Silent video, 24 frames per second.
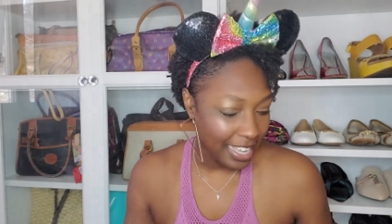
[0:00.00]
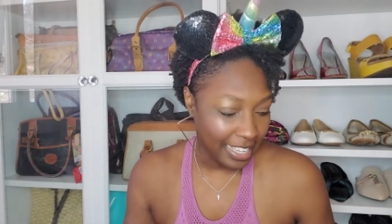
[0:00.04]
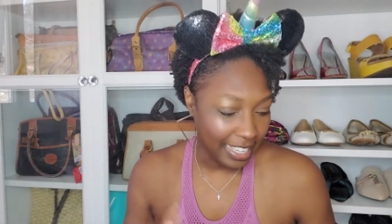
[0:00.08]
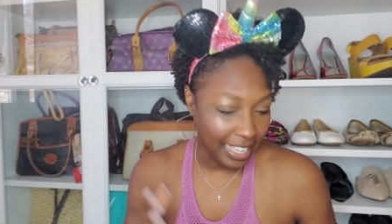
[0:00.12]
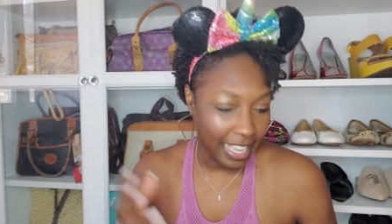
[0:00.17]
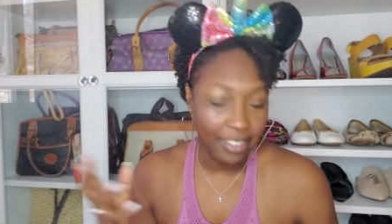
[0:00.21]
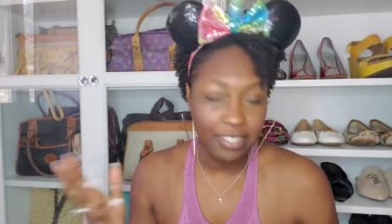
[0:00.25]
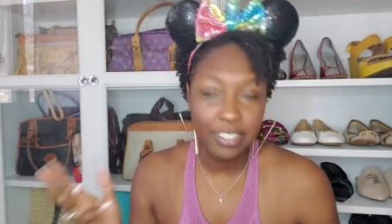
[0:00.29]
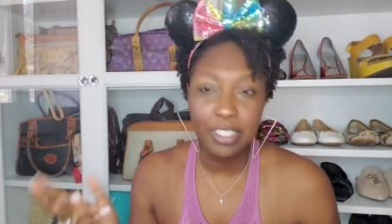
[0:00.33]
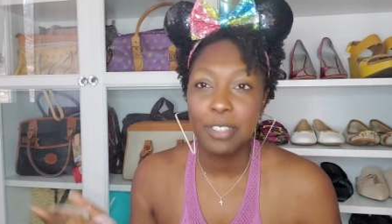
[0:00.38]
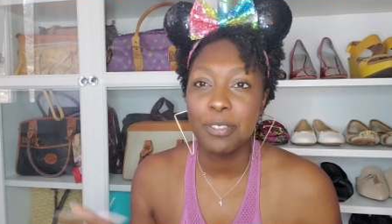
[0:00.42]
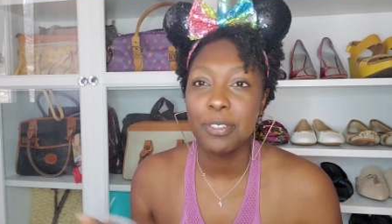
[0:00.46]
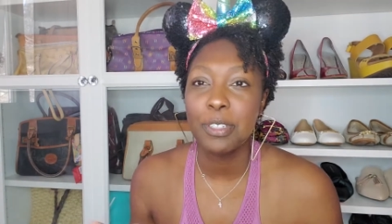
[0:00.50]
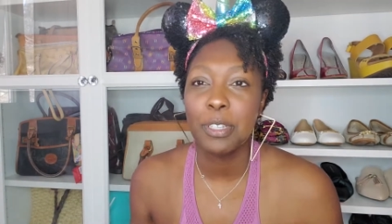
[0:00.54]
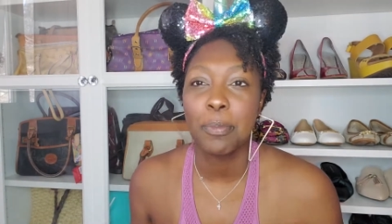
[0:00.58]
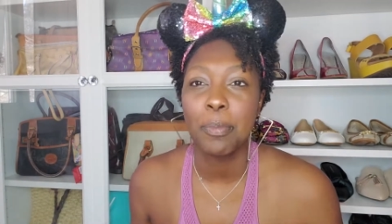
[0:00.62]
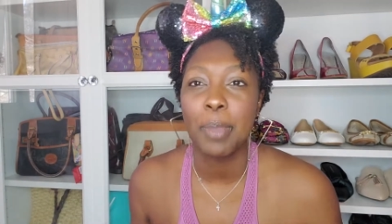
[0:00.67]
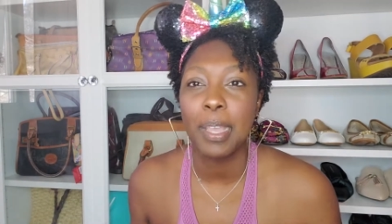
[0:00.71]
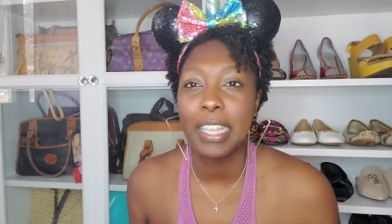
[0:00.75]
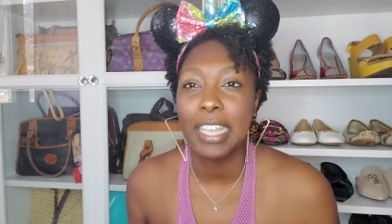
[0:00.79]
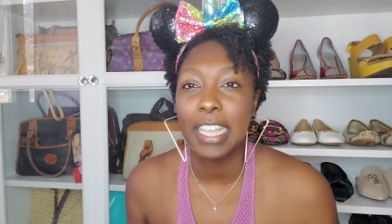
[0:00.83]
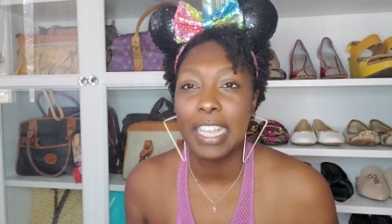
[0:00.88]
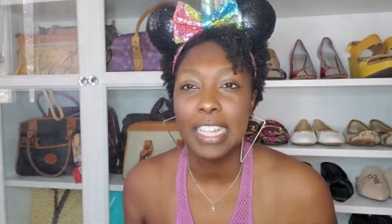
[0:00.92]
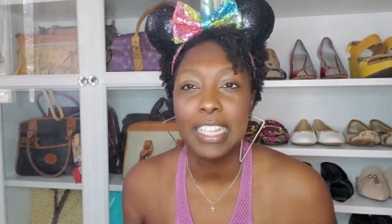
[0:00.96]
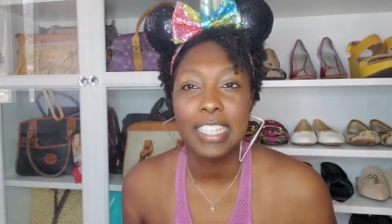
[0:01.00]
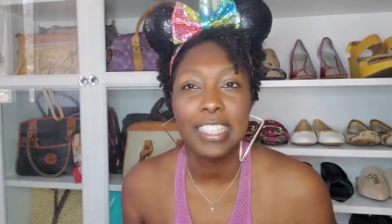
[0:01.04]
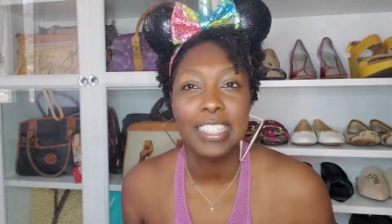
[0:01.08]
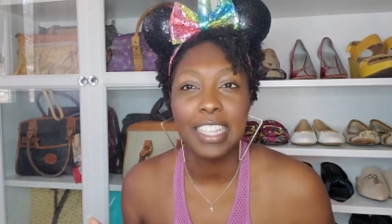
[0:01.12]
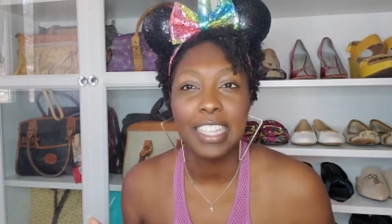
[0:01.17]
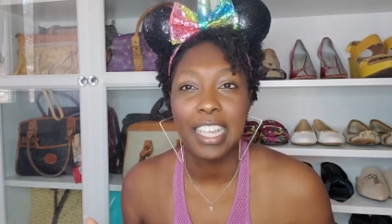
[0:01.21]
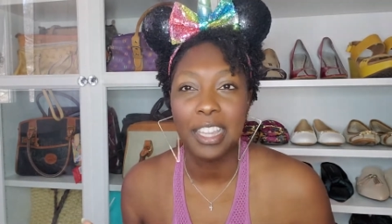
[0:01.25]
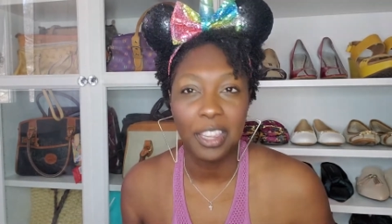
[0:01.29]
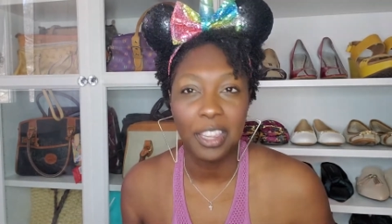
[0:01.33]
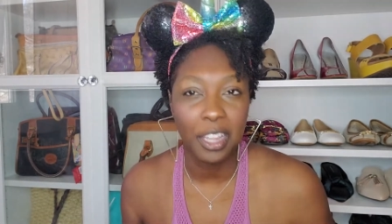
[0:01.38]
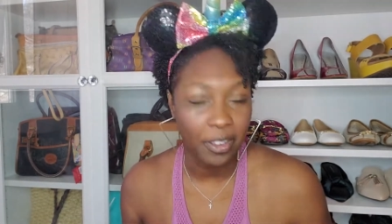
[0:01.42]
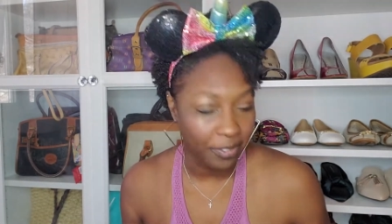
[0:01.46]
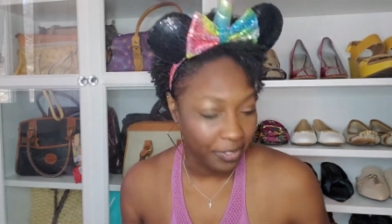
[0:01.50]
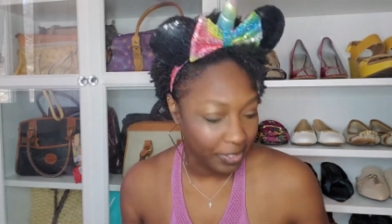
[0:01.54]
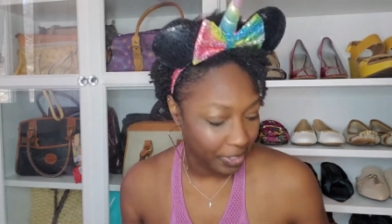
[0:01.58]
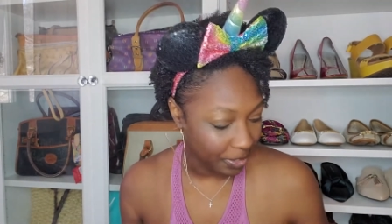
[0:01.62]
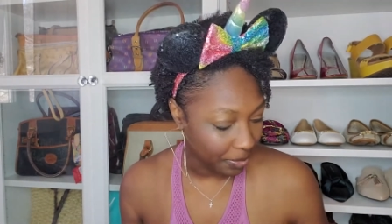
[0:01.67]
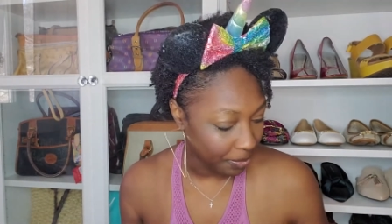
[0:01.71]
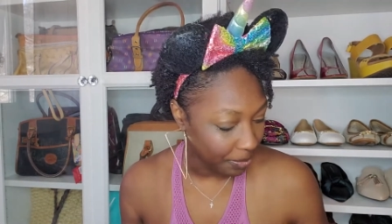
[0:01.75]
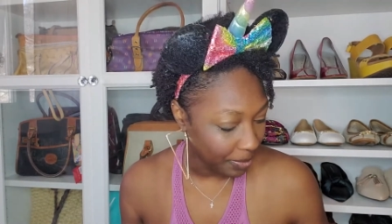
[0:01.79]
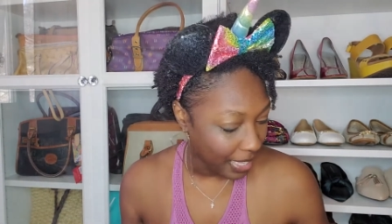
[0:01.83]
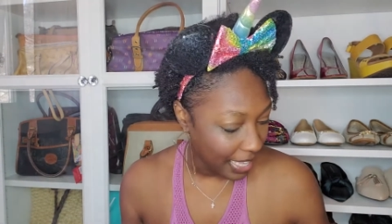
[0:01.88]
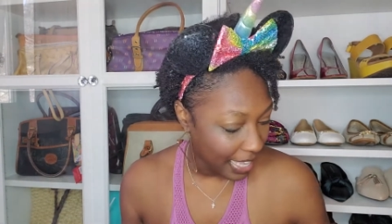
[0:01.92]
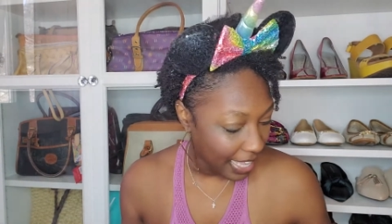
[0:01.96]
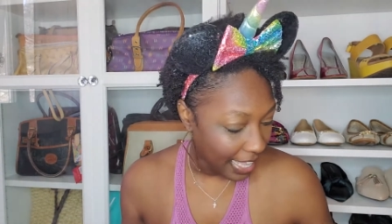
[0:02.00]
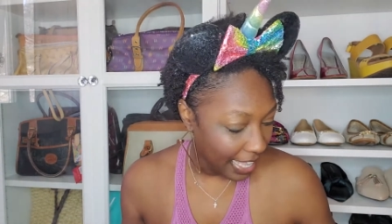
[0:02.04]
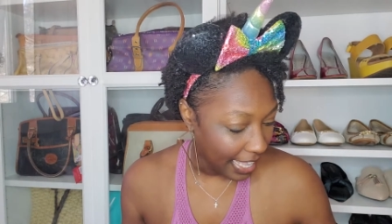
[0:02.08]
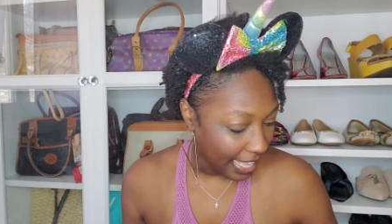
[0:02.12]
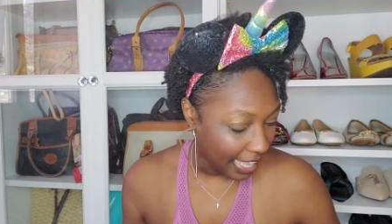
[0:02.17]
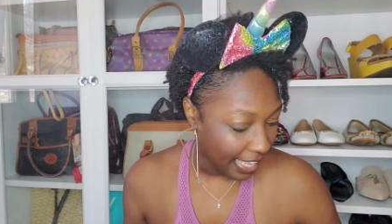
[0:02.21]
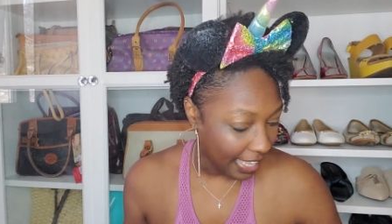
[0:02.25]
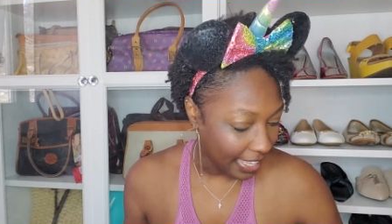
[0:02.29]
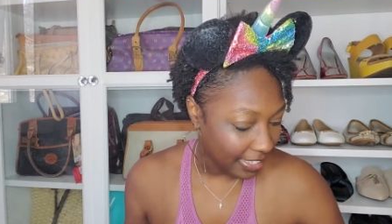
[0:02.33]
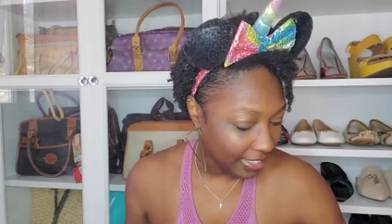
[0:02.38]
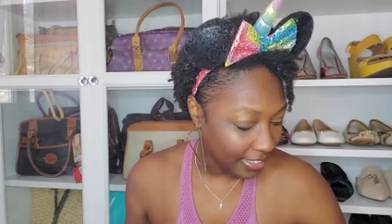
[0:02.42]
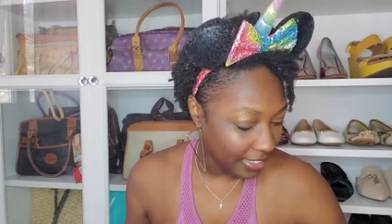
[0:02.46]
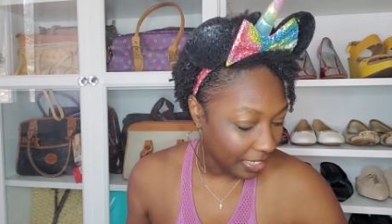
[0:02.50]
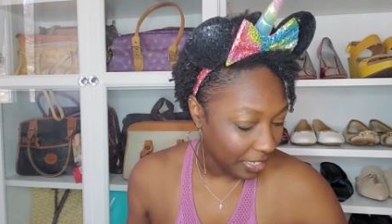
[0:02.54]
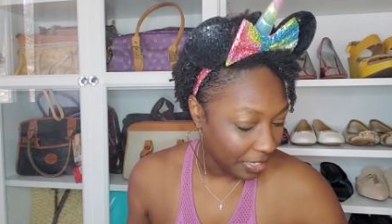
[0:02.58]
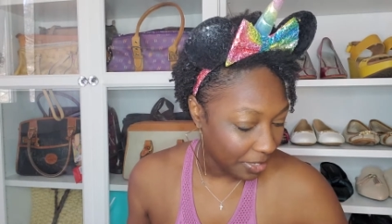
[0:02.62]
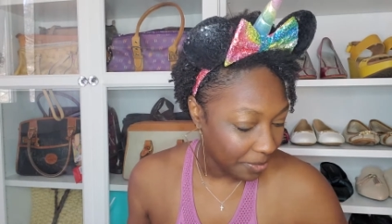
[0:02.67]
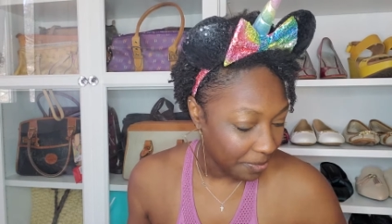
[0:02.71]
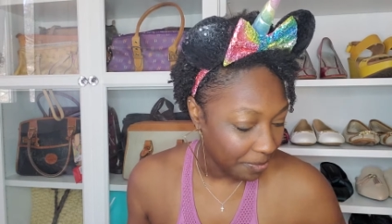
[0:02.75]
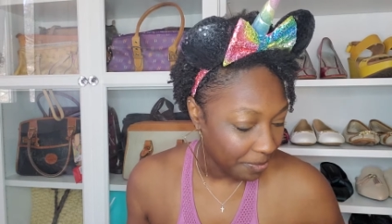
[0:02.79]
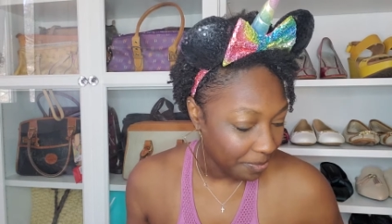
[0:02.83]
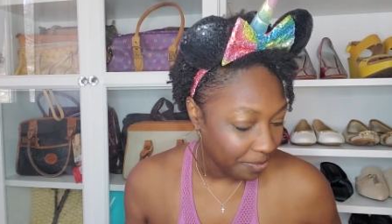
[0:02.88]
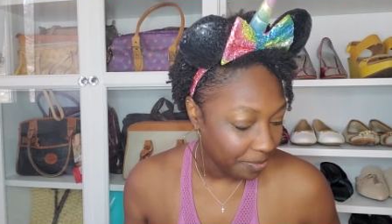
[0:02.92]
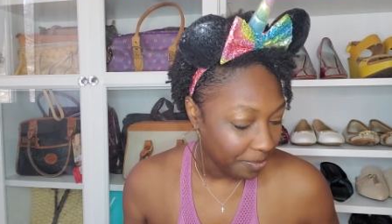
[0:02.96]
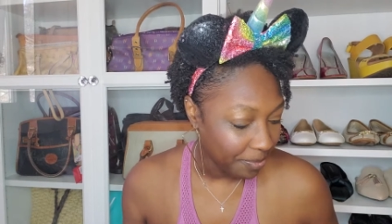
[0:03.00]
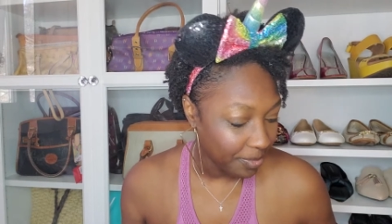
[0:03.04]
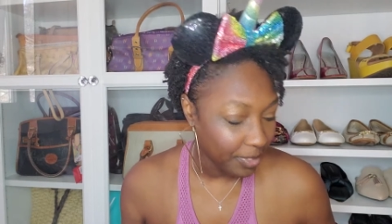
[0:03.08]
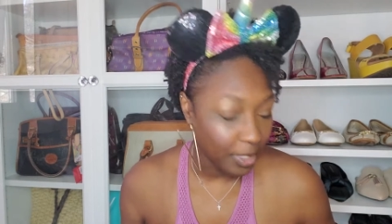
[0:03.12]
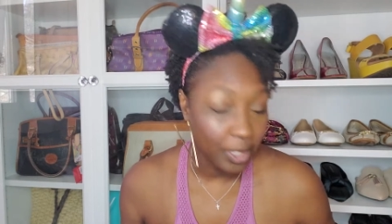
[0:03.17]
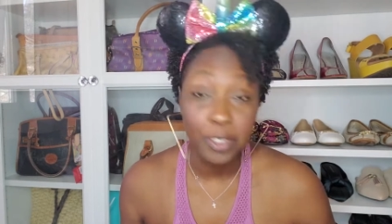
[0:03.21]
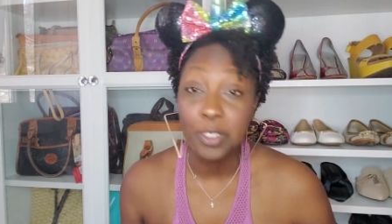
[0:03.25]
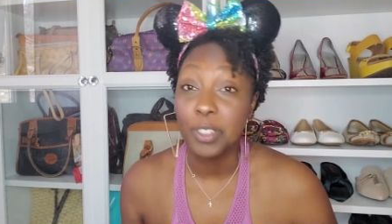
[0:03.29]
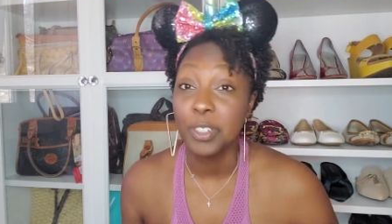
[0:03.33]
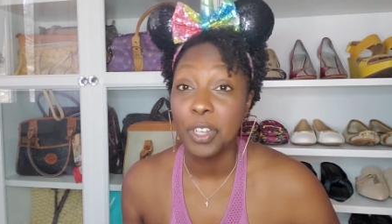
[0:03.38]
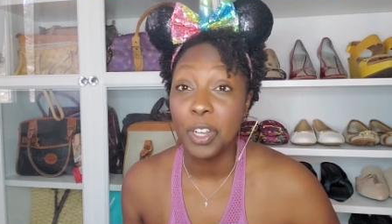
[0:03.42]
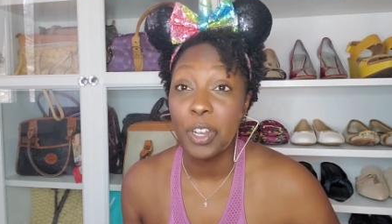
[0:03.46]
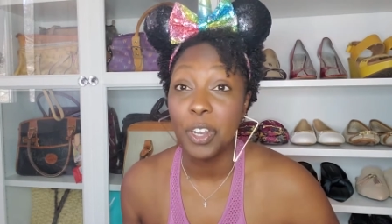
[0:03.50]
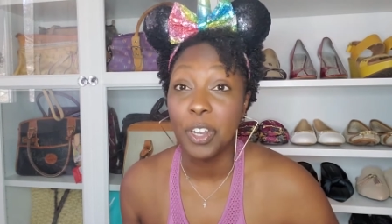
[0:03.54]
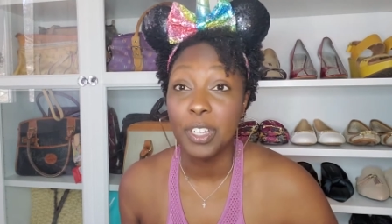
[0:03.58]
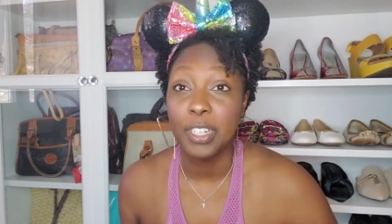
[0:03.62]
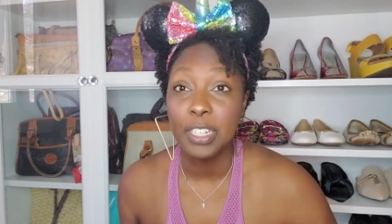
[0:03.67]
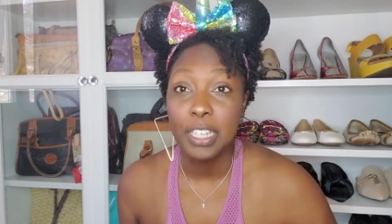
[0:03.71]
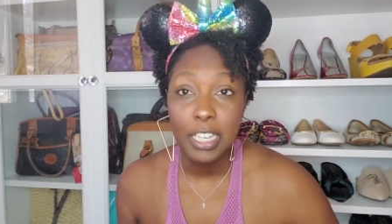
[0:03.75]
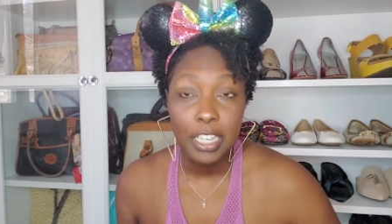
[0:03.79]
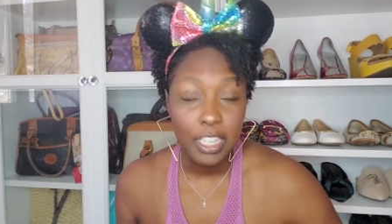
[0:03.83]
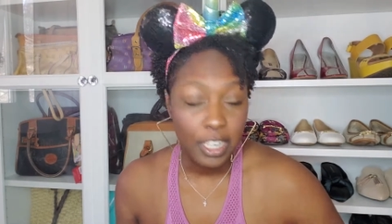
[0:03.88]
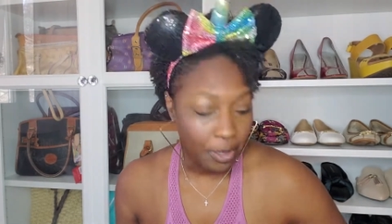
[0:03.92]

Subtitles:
gave some to my kids, they loved them, and those are gone.